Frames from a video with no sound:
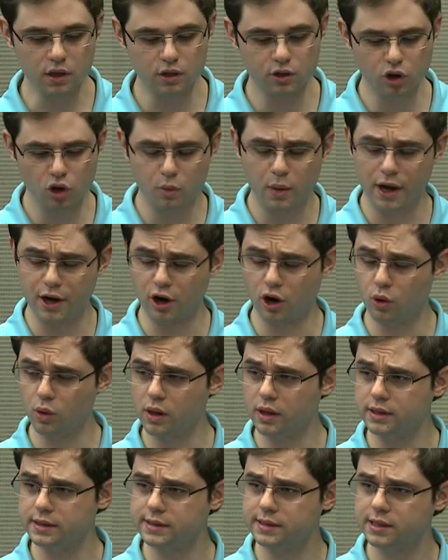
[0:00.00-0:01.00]
row by
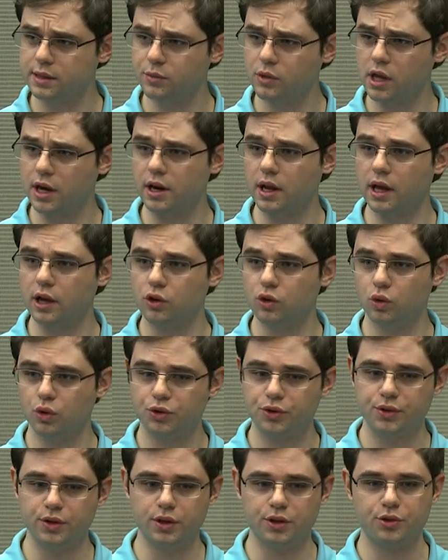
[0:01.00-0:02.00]
row, similar like you
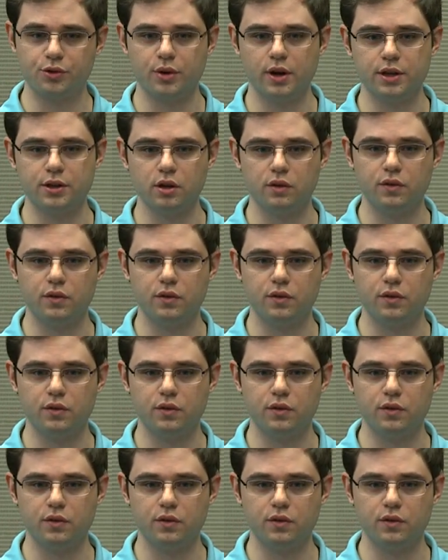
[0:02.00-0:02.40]
would iterate